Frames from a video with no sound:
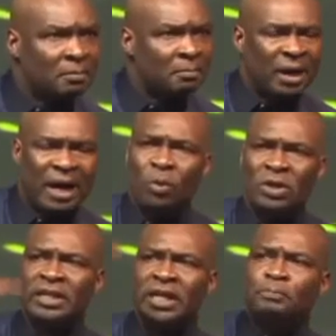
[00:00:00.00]
But I was
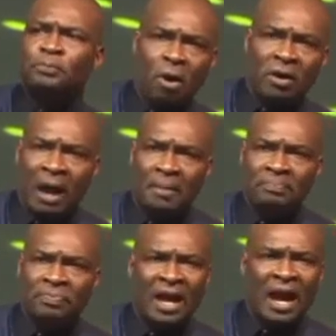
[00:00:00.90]
in a program,
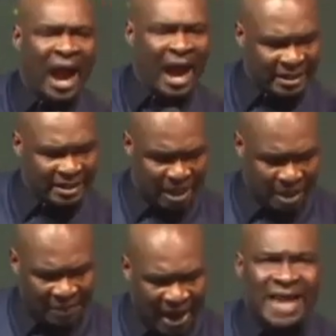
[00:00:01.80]
and
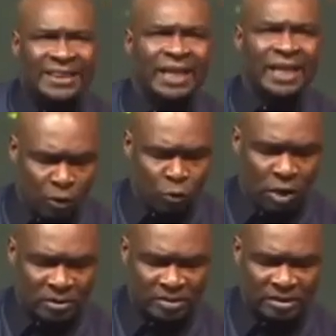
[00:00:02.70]
I think it
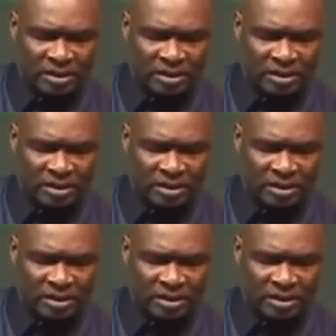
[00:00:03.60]
was